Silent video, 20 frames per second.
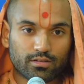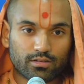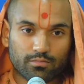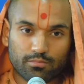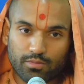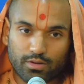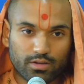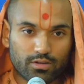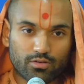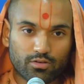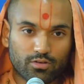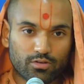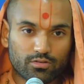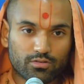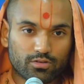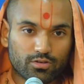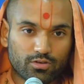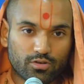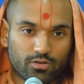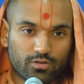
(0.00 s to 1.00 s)
But you don't
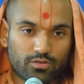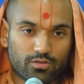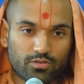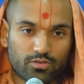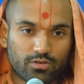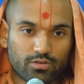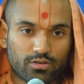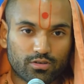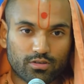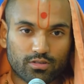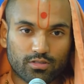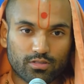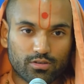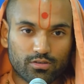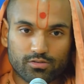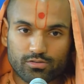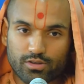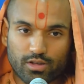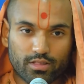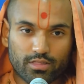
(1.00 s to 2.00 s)
you don't
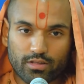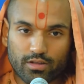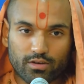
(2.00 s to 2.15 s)
there's nothing